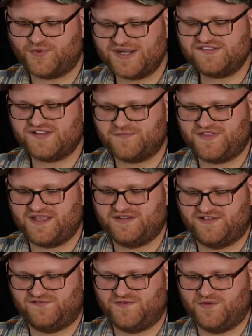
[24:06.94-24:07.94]
There is
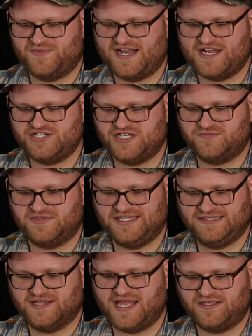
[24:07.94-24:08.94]
something in this film that I
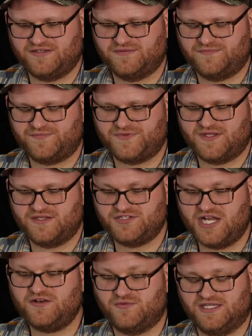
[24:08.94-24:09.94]
genuinely like.
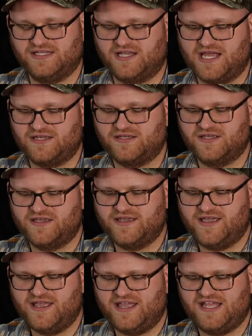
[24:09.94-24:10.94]
Genuinely like.
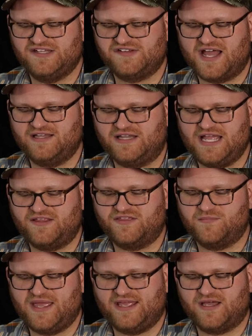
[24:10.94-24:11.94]
Is I
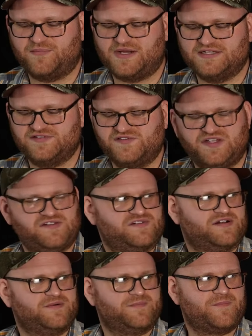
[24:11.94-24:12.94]
like the makeup on
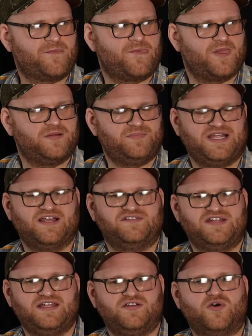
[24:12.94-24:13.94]
Caesar,
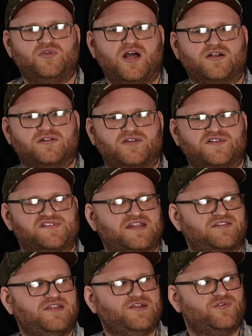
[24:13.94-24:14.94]
because he no longer
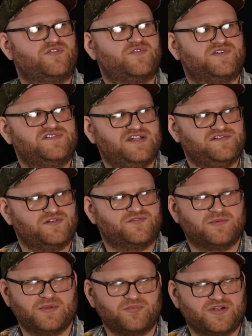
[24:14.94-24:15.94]
looks like the youthful
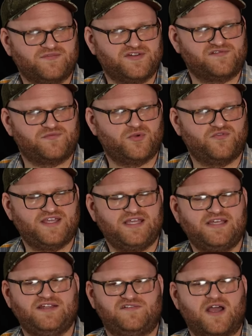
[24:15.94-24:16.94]
Caesar from the sure. previous
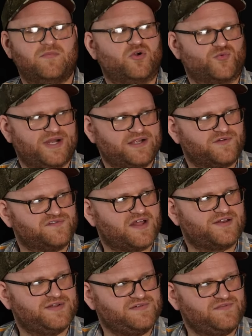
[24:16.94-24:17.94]
movie. He's got more
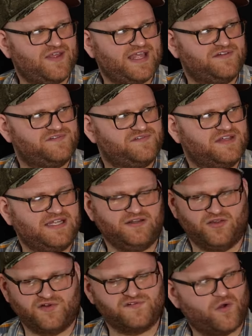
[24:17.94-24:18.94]
wrinkles on his face.
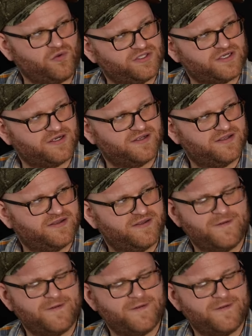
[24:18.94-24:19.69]
He looks older.